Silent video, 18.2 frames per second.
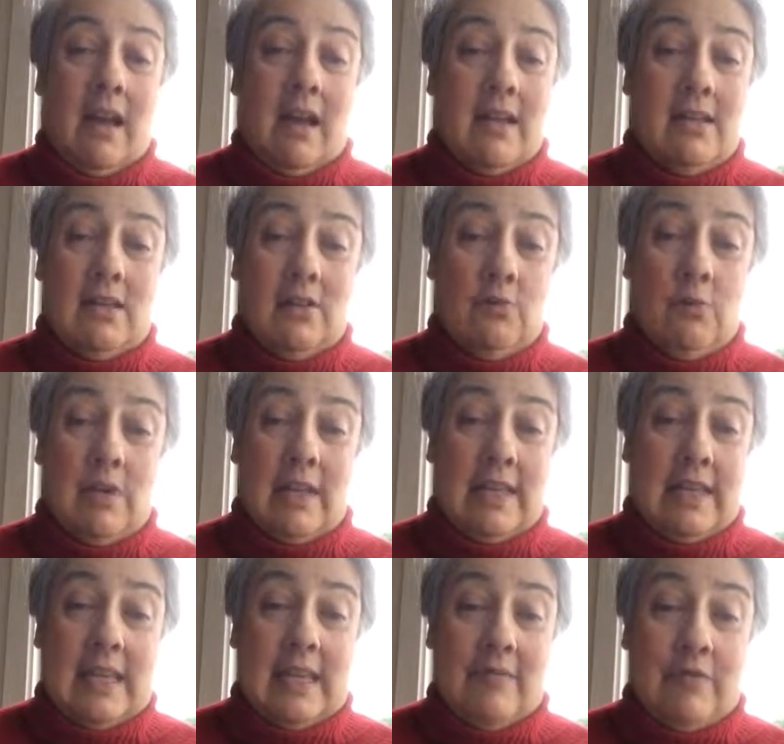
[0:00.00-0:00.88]
I don't know
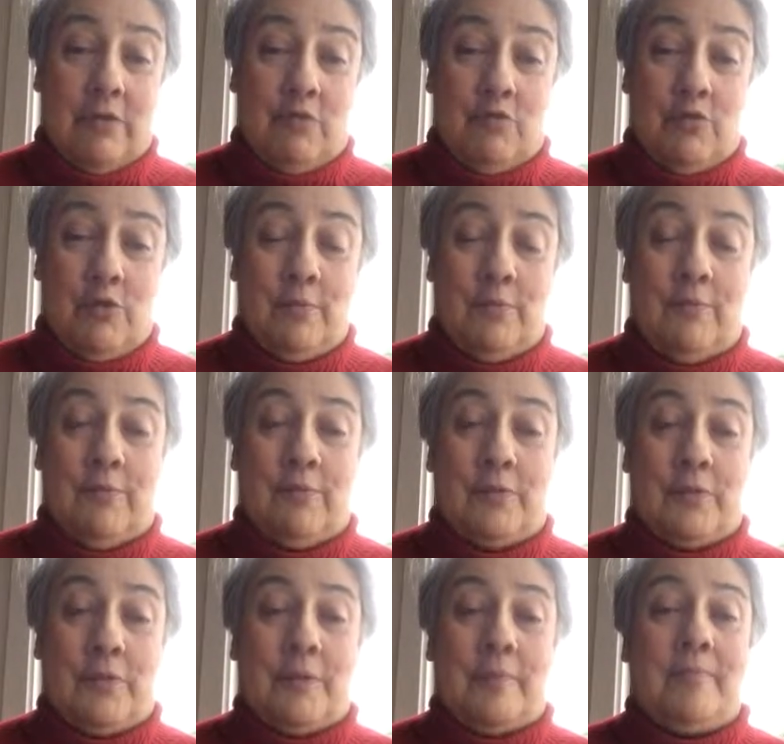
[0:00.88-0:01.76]
where they have the room
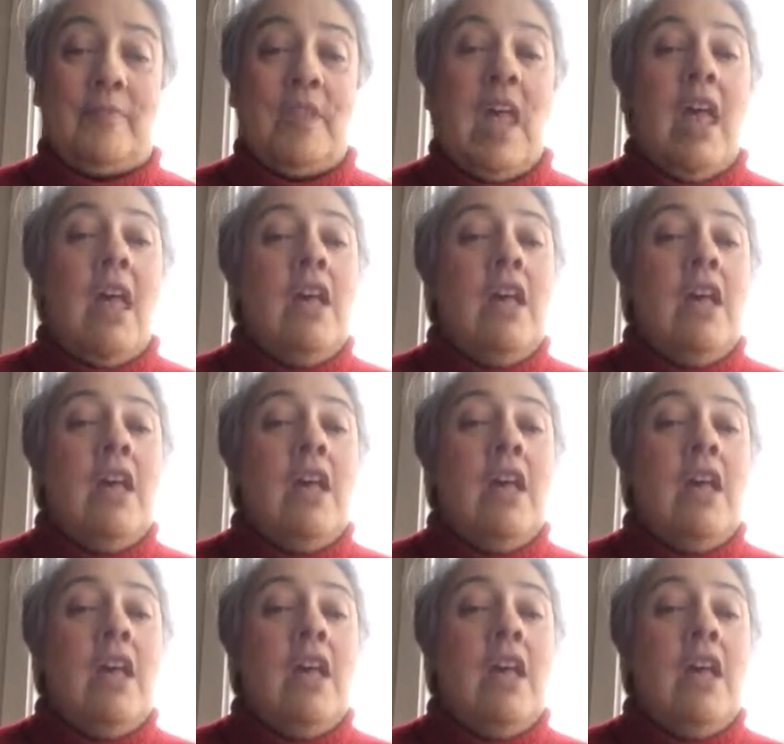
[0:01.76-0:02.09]
for them.